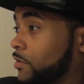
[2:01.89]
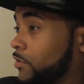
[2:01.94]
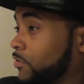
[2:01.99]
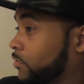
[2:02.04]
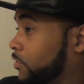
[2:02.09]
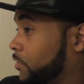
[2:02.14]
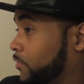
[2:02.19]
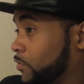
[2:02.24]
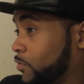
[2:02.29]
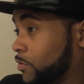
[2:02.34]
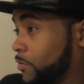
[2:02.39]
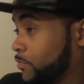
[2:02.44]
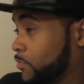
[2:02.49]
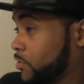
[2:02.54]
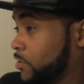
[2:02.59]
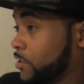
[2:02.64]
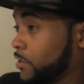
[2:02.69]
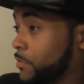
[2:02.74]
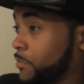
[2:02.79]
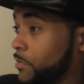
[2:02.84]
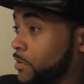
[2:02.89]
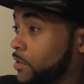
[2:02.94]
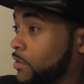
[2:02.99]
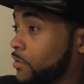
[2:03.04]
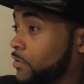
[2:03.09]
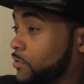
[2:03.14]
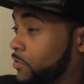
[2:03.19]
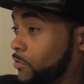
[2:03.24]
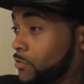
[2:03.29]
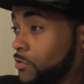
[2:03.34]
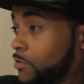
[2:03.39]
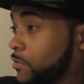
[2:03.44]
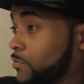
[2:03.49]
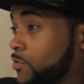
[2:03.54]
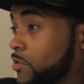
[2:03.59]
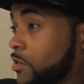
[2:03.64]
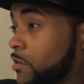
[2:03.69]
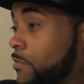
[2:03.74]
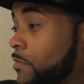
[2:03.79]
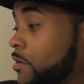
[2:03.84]
You don't even know what I'm talking about. You don't know what I'm
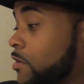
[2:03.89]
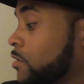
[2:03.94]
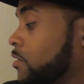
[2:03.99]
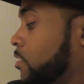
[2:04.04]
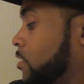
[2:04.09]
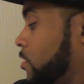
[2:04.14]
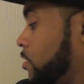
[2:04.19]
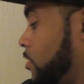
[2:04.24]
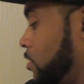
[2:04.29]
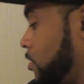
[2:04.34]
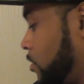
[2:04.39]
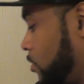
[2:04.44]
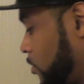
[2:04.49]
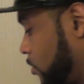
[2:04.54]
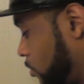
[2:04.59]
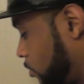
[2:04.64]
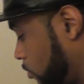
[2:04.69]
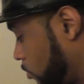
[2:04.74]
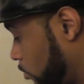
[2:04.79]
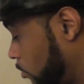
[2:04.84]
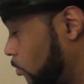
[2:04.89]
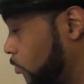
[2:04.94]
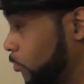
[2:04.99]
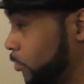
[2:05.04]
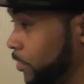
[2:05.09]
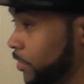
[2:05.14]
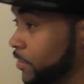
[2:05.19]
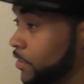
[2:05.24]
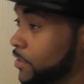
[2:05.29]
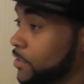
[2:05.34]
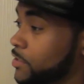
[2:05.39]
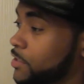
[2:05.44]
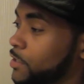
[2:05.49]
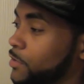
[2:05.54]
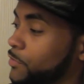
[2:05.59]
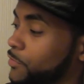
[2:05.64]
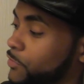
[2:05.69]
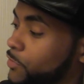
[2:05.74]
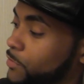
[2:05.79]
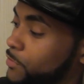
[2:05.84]
talking about. Where did these
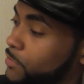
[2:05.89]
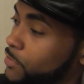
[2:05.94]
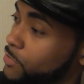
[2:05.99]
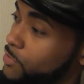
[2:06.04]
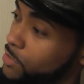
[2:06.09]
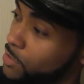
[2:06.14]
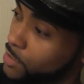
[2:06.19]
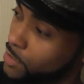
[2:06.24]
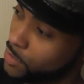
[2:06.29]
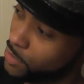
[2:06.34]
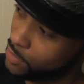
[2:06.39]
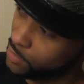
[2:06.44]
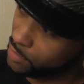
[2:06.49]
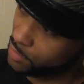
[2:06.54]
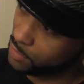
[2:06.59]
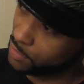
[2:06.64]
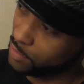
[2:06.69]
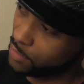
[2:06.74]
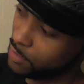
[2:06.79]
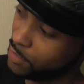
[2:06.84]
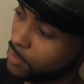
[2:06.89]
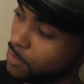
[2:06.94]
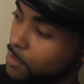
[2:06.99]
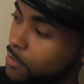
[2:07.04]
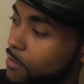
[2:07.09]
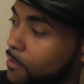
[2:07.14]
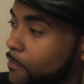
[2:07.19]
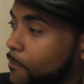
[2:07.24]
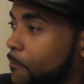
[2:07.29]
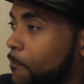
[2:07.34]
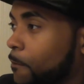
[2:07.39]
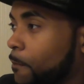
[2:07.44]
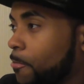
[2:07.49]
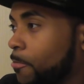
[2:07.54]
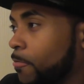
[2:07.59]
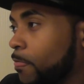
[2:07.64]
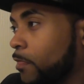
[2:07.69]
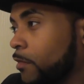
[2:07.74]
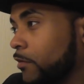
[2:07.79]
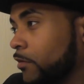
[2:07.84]
come from? Do you see these?
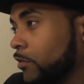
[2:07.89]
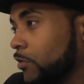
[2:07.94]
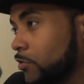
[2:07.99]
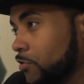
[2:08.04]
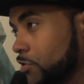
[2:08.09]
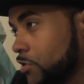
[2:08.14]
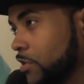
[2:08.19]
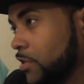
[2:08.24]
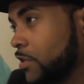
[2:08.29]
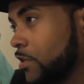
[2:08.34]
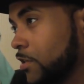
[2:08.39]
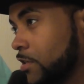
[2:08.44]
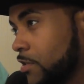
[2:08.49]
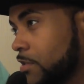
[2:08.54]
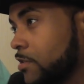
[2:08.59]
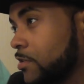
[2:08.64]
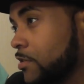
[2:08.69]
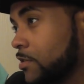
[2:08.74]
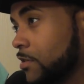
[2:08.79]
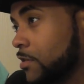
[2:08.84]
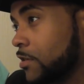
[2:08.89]
Do you see these?